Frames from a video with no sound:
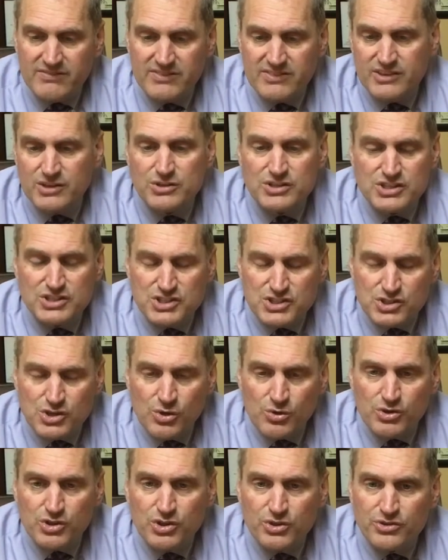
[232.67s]
they're just
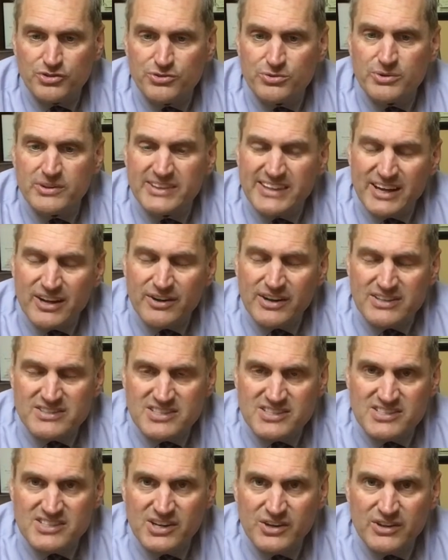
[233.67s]
so used to it they don't
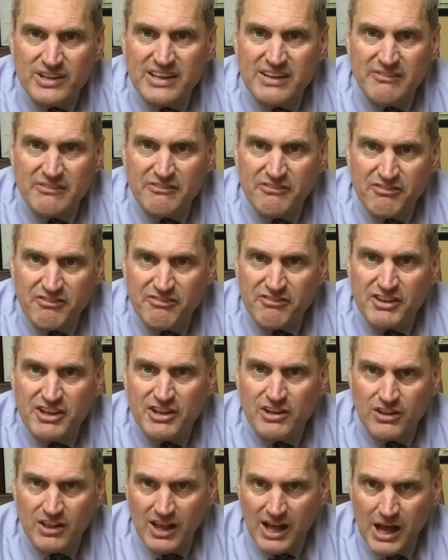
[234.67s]
necessarily even
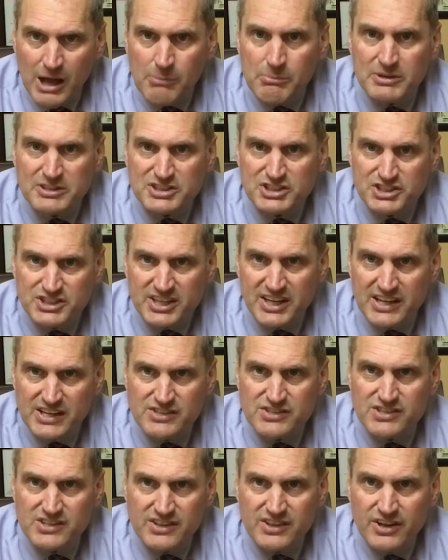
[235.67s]
feel how much
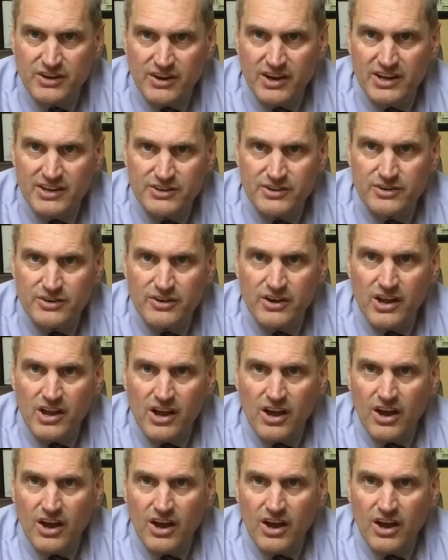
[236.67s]
tension they're under